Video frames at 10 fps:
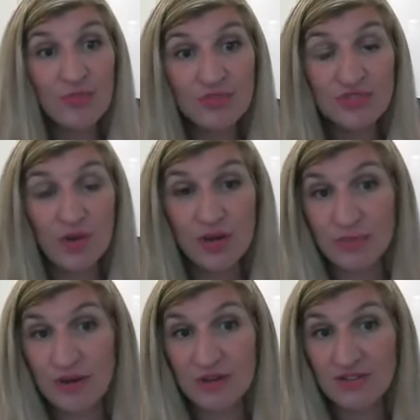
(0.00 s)
So it
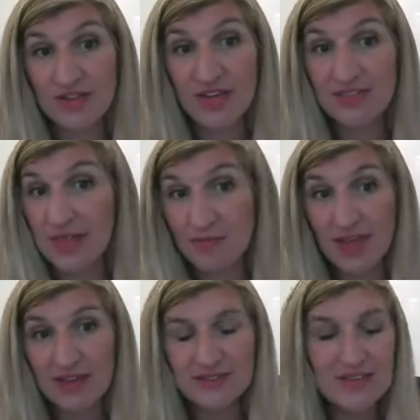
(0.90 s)
appears that they
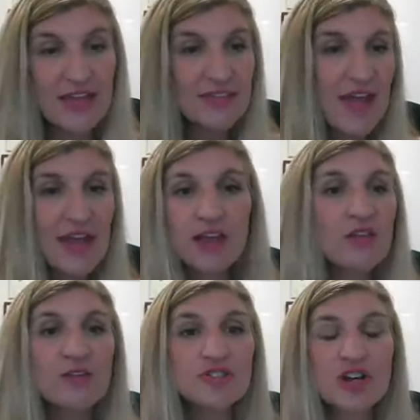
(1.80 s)
may extend that
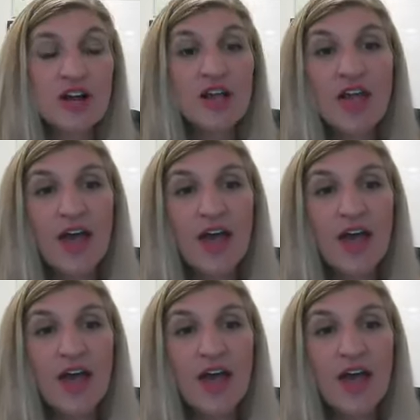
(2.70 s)
closure.